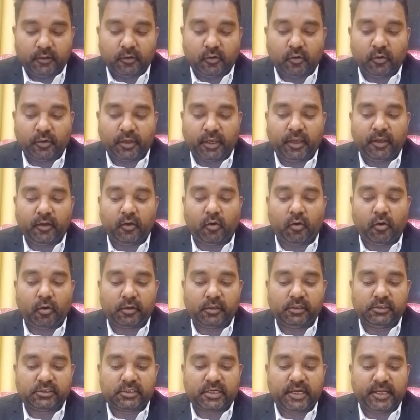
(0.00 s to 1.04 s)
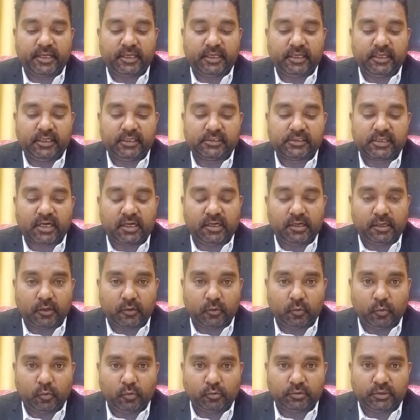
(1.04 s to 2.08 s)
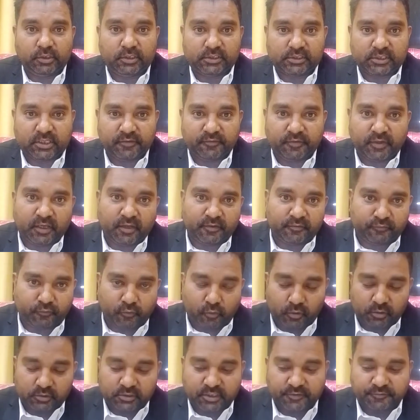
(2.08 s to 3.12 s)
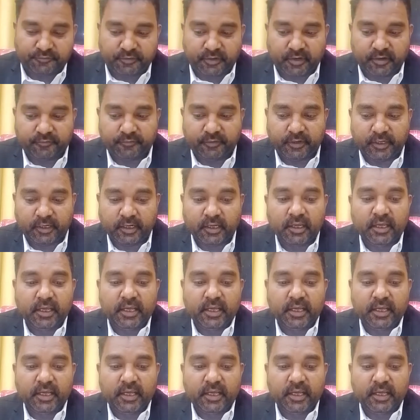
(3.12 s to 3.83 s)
okay, or else like he is under oath, he is giving a false affidavit,